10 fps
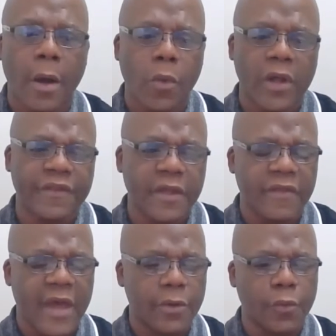One thing
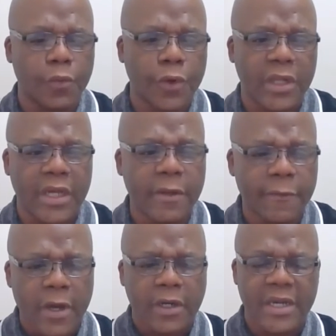that really
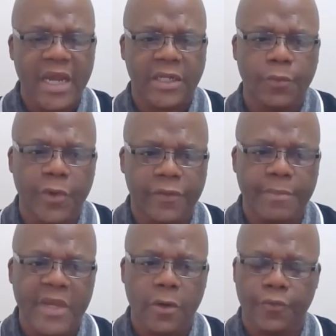connected with
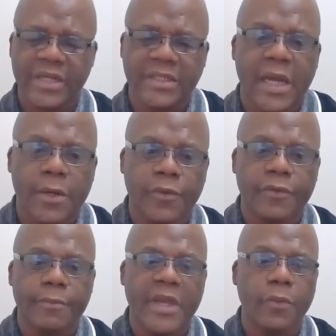me or resonated with
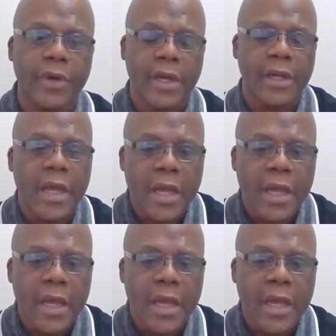me when